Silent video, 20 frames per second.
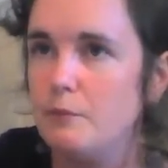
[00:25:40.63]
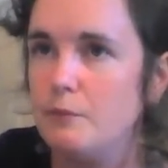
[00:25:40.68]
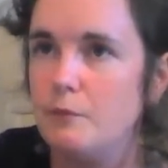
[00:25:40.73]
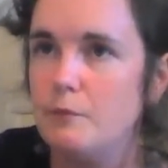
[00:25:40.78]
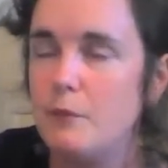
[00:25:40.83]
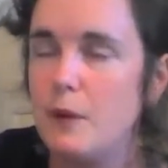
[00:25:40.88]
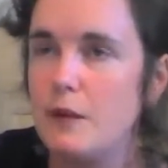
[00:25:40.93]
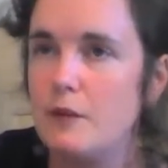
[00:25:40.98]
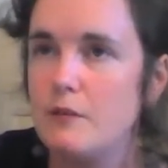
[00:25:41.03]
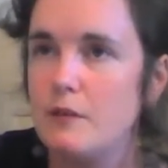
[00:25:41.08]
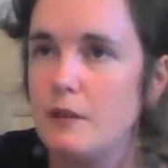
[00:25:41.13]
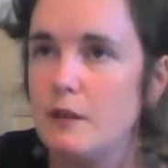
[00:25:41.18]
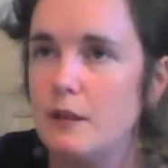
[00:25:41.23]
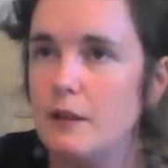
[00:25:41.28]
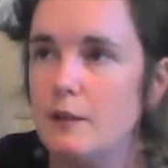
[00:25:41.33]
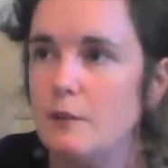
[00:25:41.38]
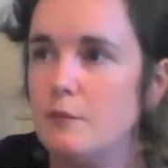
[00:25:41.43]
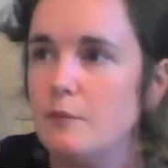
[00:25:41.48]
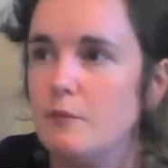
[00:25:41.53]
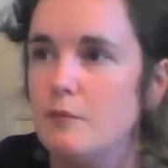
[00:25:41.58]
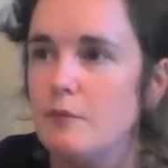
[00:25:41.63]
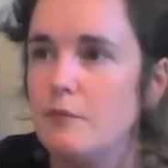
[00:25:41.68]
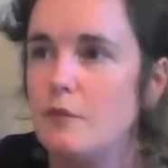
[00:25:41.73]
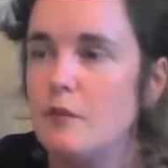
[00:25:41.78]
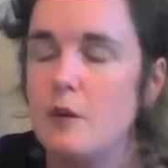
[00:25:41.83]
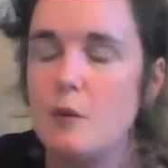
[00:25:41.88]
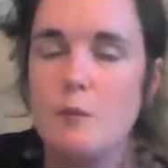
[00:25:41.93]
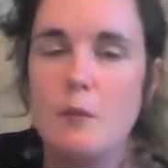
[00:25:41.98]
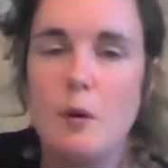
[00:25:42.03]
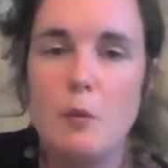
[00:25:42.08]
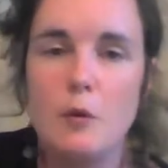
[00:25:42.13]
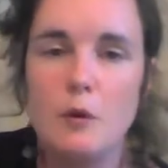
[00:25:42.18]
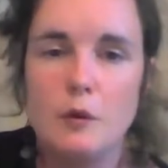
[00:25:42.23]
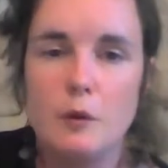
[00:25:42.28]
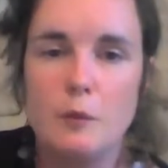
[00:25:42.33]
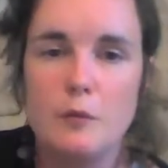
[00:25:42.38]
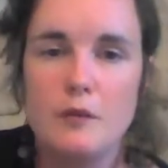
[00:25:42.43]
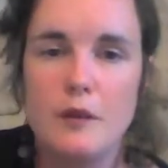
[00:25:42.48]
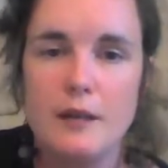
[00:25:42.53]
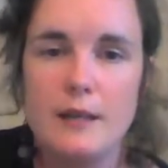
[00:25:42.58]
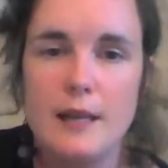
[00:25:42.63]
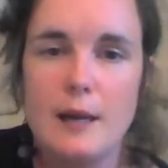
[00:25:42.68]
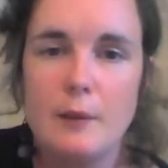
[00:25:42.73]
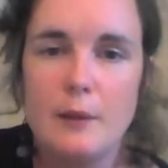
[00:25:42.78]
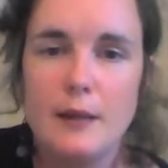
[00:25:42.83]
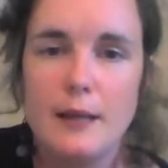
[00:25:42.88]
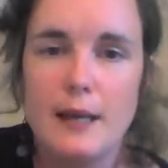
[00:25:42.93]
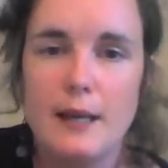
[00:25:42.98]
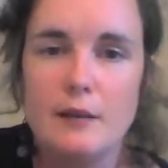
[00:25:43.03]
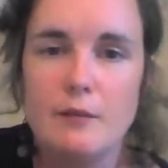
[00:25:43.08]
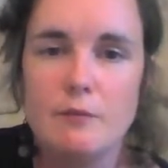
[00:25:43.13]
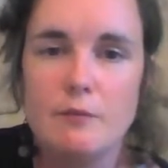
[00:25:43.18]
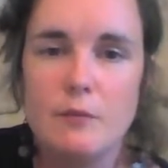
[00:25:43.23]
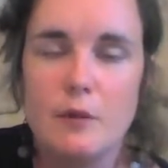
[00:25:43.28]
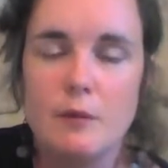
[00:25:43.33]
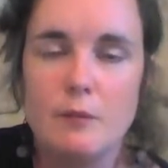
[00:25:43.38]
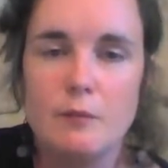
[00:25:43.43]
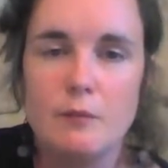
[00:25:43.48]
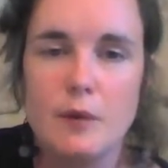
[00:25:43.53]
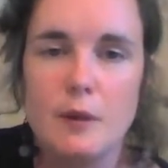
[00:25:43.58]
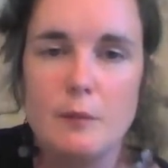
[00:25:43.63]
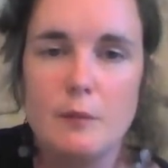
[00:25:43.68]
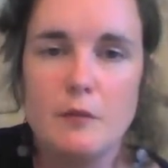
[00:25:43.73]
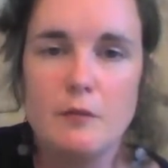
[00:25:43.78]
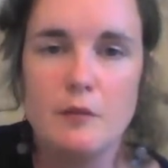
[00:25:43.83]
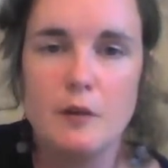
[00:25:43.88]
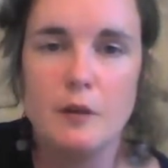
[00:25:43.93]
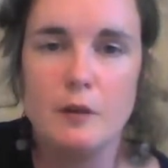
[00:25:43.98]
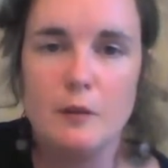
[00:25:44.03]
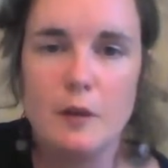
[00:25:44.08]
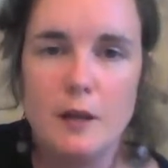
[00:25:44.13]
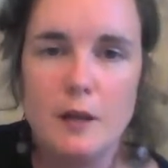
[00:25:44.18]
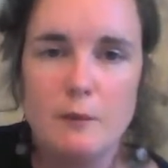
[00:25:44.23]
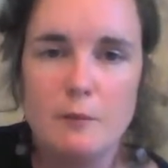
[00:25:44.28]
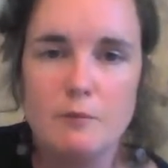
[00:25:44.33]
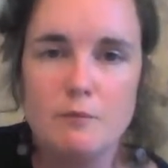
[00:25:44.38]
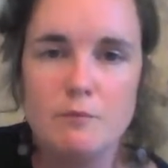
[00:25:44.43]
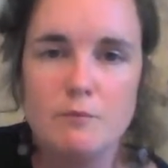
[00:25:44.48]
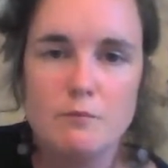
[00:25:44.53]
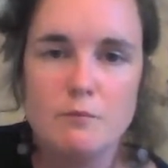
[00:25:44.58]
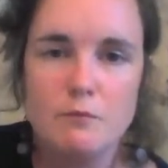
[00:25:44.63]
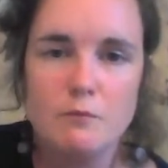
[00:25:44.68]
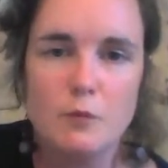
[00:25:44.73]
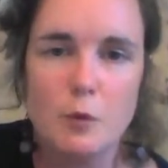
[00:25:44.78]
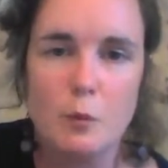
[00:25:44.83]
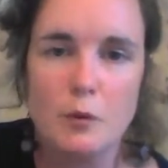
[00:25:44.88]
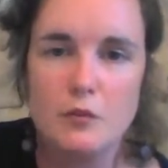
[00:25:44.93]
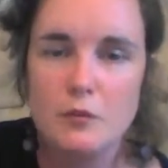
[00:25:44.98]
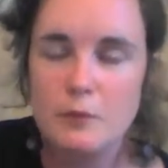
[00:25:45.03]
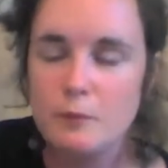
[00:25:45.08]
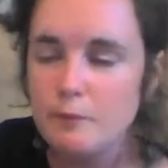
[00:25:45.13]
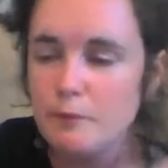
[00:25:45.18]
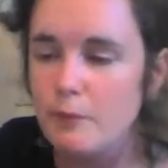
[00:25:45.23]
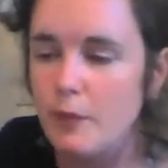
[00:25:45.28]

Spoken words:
basically turn my world upside down again and make me feel like rubbish.